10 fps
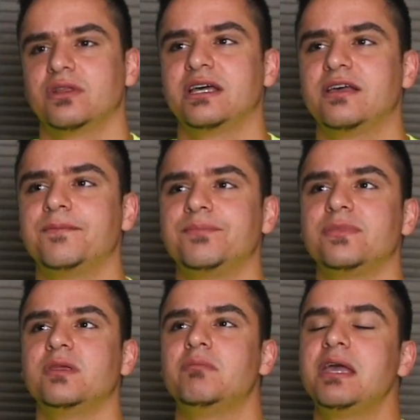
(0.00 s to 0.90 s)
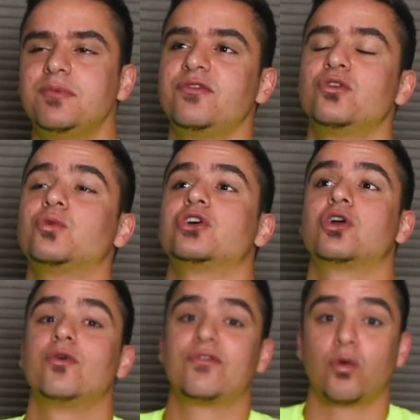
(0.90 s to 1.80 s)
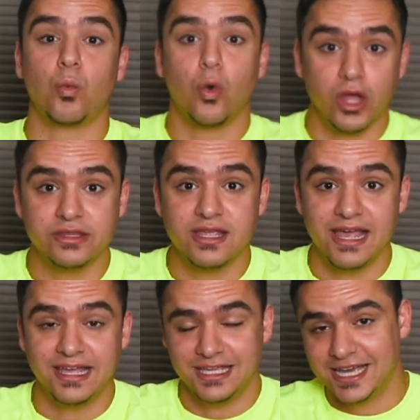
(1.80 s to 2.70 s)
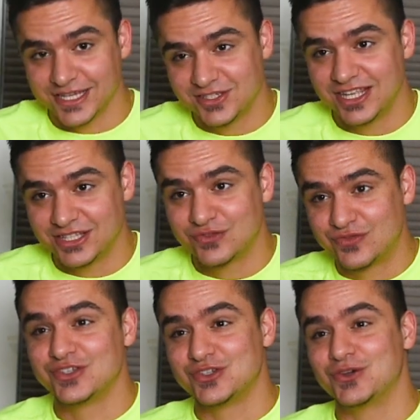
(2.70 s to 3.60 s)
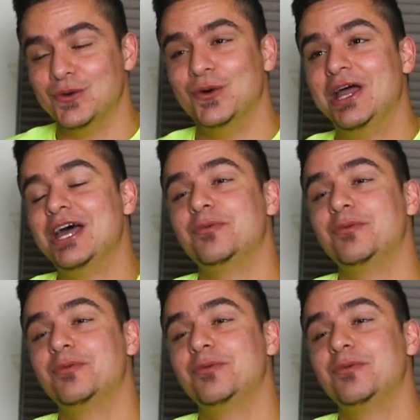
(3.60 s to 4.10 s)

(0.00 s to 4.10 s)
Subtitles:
Like, maybe if you were to go for one day, yes, that's physical.